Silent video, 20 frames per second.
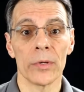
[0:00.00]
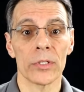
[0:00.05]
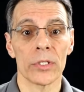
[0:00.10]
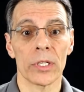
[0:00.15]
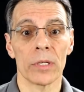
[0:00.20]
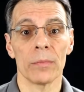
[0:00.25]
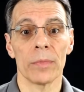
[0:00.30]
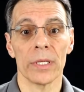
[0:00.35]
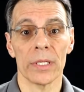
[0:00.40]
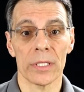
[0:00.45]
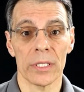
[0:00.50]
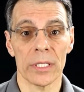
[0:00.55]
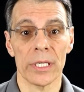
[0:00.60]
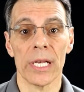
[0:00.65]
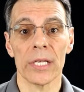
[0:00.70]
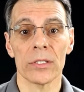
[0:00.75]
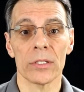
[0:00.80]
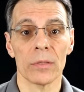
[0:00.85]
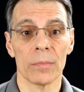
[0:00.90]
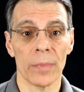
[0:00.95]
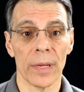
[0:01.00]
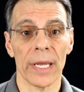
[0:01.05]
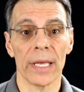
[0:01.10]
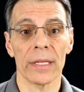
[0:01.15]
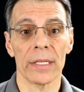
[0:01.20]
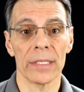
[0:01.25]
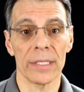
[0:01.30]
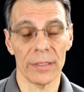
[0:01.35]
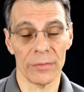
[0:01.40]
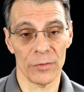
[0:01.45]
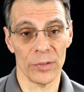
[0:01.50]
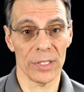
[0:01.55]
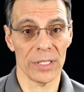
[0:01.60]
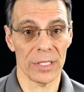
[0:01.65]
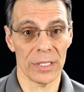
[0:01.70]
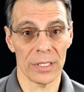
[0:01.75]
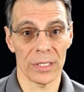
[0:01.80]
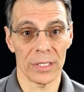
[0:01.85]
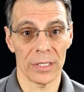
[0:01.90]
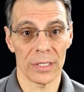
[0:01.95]
can be assessed to pay the
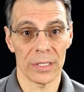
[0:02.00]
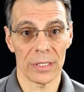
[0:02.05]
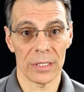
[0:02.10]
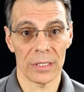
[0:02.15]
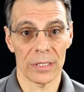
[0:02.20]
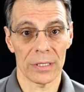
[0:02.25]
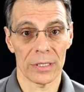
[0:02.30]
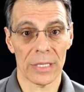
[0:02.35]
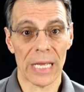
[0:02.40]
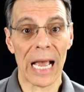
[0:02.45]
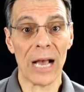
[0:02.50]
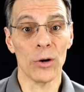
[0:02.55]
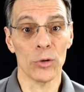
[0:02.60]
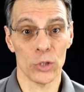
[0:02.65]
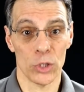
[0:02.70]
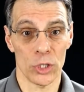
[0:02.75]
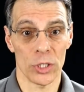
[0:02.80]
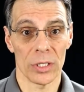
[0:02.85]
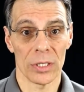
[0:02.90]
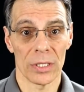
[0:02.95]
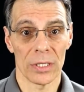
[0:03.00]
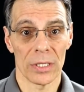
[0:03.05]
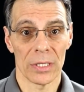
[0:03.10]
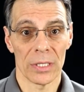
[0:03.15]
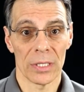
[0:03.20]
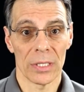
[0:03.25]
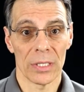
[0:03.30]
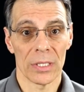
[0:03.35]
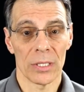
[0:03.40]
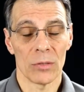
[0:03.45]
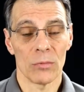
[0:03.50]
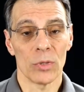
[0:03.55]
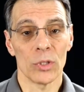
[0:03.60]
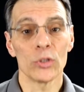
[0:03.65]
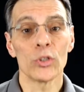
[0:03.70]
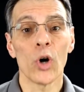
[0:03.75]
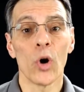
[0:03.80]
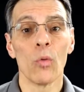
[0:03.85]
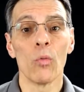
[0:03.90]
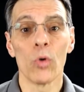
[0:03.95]
difference. Ouch. Well,
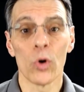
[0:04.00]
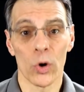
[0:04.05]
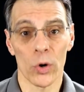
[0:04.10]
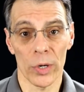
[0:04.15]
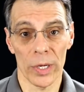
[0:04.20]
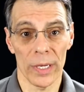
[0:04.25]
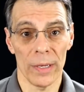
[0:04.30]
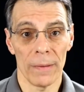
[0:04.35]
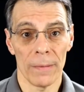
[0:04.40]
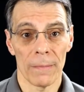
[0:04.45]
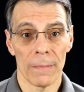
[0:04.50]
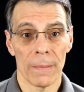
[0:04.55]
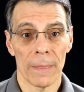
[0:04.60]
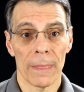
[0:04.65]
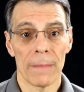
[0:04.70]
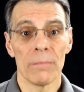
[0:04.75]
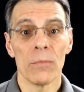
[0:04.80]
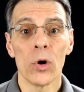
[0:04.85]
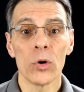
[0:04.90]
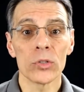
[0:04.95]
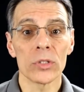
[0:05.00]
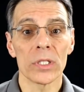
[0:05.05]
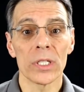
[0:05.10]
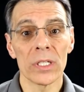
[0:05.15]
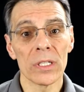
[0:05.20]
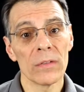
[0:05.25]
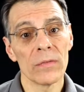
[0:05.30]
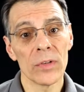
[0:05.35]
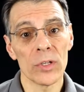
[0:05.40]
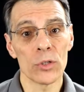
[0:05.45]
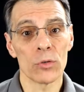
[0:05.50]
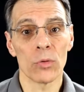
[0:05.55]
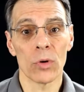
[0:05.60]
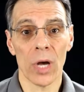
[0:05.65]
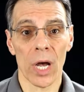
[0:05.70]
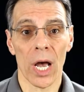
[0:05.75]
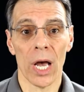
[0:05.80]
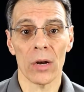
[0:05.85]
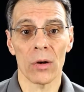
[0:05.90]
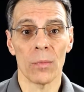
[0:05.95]
don't worry. Most individual
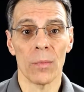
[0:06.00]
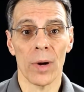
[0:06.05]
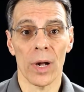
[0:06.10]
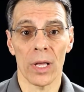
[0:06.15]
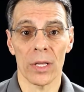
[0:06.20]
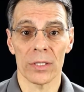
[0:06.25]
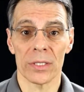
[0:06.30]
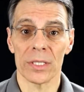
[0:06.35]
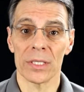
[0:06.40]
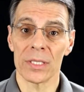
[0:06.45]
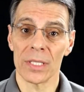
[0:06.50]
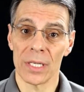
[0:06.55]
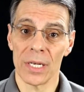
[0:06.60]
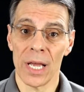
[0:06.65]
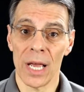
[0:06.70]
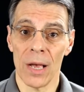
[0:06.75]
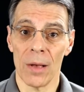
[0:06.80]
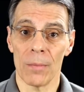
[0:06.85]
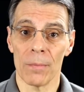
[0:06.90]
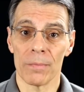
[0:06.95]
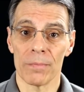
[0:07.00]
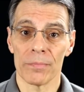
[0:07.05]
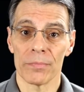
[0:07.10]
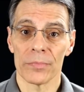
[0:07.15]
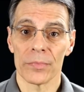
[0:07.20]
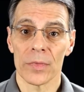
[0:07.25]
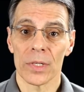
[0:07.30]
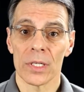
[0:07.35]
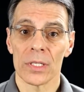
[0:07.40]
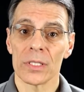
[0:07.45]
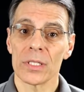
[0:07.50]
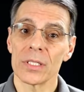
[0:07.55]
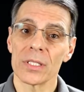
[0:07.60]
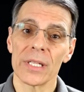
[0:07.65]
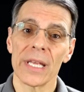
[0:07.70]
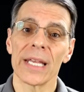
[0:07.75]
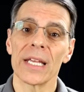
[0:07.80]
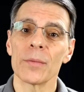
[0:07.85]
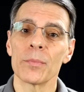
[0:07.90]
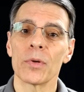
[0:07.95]
condo policies can help, since
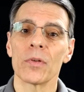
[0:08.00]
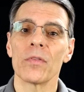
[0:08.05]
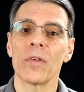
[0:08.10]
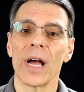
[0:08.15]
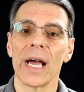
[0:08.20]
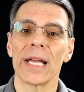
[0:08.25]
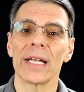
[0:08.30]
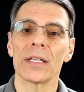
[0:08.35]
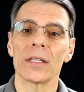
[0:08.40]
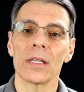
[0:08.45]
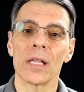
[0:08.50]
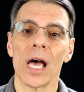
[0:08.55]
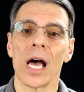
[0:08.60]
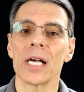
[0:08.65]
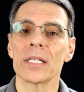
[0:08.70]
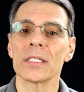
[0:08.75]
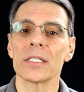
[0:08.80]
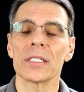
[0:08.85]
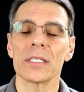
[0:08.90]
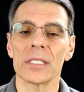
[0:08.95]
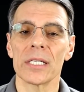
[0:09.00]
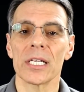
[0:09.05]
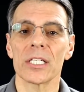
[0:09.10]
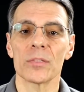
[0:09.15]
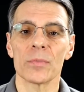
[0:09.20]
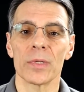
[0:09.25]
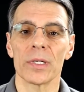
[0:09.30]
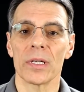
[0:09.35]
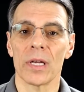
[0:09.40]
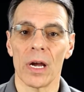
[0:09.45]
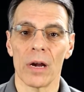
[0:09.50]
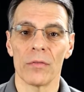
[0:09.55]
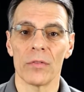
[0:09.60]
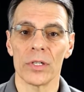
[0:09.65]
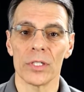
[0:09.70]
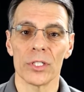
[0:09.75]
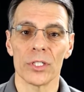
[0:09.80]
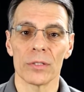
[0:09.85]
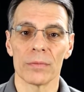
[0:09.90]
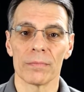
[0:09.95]
they can provide loss assessment
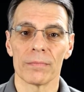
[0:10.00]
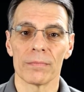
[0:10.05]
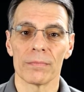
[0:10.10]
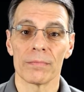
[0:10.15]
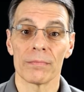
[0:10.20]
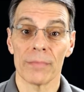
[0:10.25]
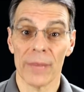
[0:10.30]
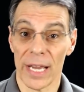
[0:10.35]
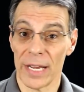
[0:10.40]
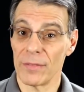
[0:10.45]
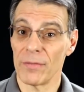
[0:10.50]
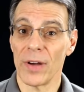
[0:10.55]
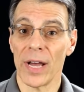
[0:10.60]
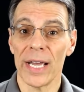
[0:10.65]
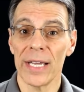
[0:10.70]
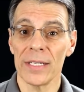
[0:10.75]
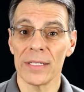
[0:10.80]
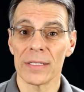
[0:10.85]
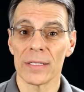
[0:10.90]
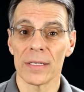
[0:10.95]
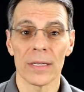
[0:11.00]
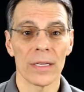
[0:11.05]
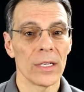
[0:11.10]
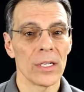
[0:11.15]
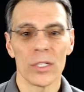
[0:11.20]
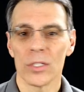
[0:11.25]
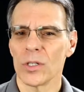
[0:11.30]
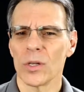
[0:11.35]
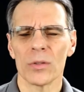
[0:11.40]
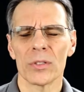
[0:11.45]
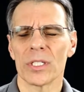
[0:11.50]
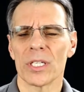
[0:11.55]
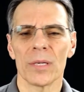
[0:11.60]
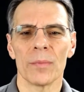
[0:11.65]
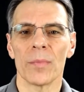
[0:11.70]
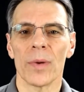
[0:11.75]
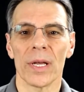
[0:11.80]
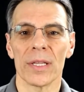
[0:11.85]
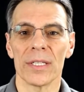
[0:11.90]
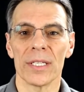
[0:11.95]
coverage. My advice? Don't
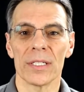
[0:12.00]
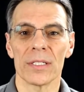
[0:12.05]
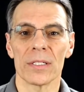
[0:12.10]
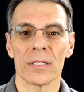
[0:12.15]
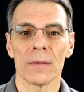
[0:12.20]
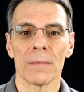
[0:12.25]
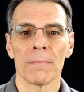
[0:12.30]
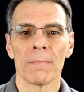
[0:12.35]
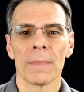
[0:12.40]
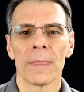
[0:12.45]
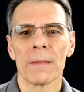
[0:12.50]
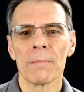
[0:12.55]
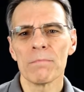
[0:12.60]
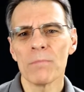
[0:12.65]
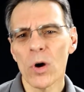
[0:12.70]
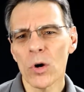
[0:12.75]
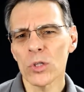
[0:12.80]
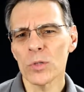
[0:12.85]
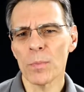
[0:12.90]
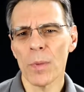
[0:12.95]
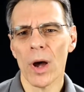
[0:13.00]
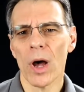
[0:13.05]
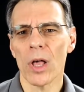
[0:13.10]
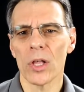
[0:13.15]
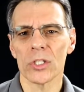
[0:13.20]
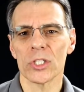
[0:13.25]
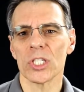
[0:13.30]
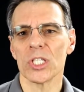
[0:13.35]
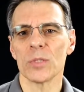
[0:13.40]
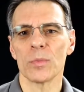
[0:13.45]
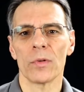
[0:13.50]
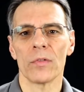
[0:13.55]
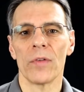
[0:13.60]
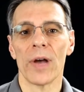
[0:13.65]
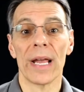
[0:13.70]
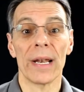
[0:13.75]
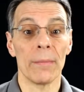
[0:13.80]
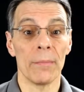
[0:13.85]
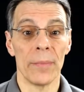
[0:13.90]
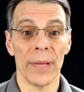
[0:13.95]
skimp on this. Most policies
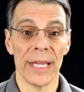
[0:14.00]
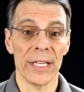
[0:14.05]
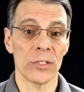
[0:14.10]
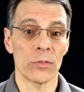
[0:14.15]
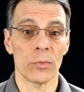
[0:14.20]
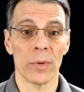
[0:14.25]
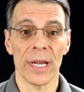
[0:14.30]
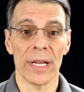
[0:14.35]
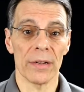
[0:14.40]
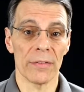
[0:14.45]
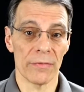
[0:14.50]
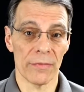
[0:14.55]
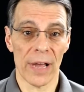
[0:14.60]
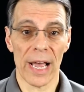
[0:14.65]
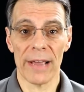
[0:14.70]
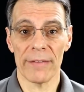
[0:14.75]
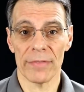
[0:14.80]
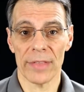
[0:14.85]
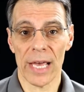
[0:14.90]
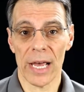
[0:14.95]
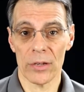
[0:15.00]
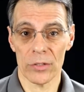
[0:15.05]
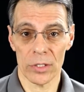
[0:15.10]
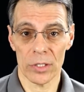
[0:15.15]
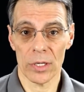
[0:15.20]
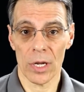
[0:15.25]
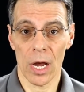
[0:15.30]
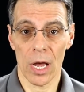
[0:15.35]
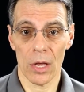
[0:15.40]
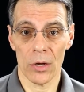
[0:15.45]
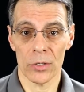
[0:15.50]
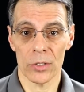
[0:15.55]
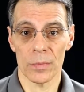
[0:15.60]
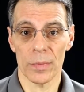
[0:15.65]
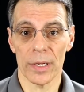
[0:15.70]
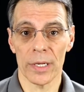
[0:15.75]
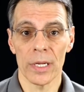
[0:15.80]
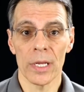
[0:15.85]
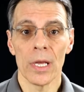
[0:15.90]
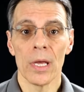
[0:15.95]
provide a base rate of $5,000,
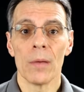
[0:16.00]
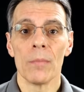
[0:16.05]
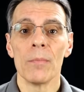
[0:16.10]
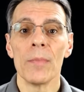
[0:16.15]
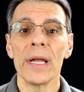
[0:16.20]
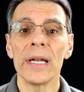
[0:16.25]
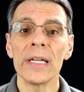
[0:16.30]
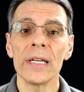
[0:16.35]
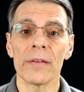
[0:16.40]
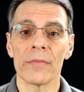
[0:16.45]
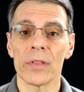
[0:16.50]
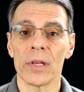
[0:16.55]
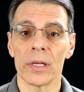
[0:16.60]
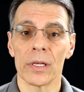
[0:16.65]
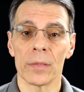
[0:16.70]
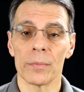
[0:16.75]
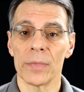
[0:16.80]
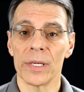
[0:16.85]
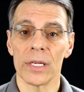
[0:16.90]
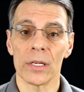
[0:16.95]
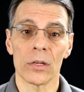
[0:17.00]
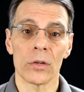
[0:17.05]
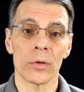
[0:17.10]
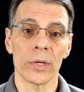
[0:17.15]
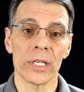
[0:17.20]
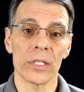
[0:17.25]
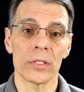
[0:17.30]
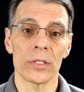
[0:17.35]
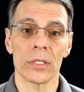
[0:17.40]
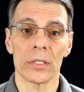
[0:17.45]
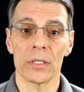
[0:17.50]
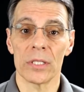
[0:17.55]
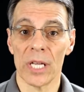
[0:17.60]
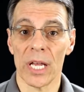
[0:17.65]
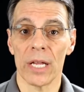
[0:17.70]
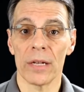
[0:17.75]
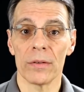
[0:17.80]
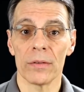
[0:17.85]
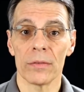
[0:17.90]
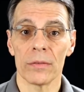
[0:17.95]
but many of them can be increased to
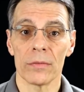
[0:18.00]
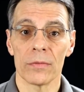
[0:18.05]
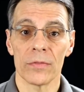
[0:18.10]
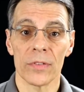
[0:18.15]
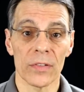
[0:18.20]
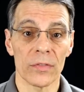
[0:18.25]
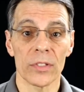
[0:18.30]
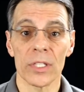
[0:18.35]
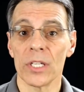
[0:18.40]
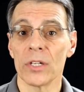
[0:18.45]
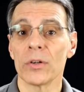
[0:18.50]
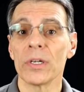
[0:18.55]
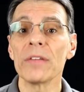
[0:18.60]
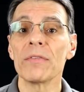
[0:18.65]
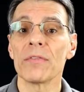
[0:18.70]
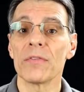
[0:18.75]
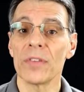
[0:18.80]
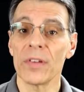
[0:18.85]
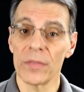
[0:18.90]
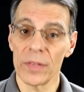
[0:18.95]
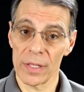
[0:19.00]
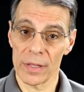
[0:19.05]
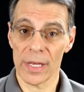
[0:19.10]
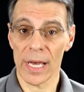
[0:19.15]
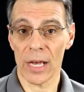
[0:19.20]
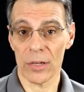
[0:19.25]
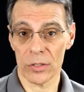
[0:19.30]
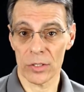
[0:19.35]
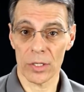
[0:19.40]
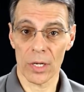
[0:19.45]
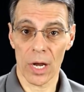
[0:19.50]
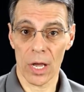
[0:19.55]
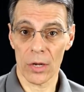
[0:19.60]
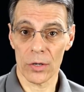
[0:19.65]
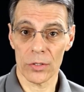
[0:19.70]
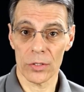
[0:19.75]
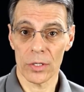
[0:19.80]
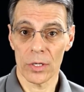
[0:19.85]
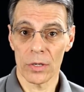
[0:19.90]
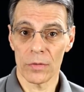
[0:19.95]
$10,000, $15,000, or even
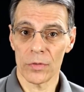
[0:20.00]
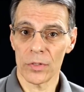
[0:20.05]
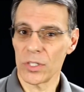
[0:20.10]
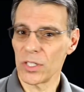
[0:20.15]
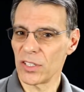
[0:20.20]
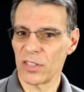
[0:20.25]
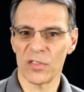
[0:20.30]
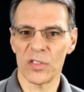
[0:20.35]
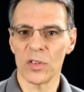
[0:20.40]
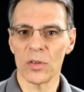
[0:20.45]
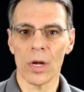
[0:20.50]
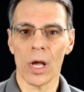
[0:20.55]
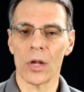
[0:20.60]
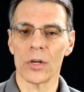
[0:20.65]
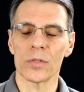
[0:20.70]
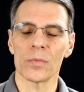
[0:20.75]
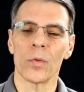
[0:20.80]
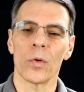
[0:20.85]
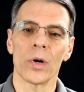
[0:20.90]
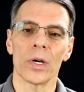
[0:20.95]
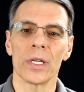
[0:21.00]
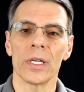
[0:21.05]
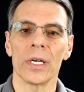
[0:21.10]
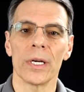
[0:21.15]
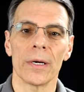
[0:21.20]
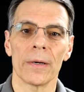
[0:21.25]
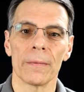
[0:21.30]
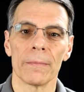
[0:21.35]
$50,000 for just a few dollars more a year.